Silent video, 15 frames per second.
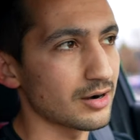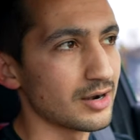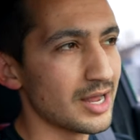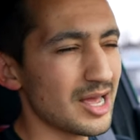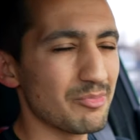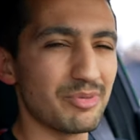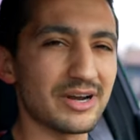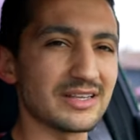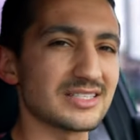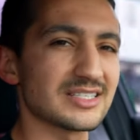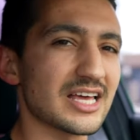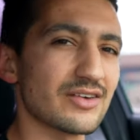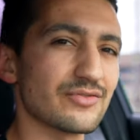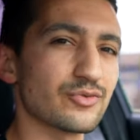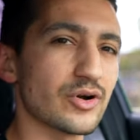but
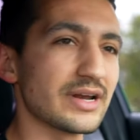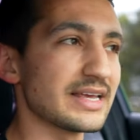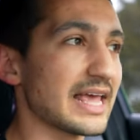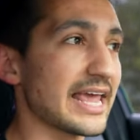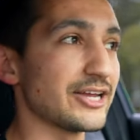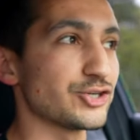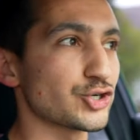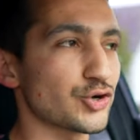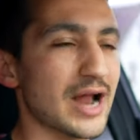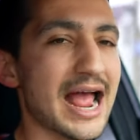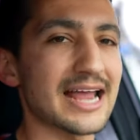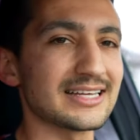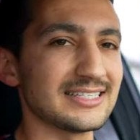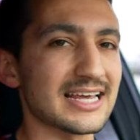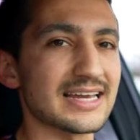instead of running a
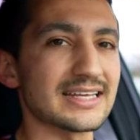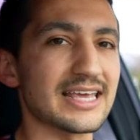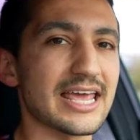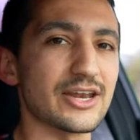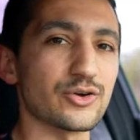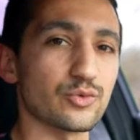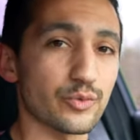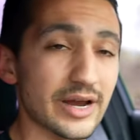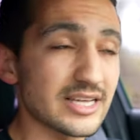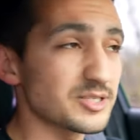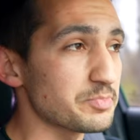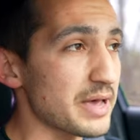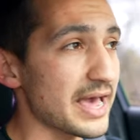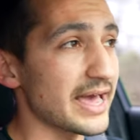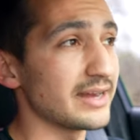track dedicated race
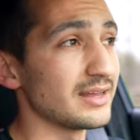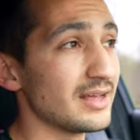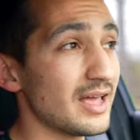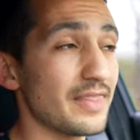pad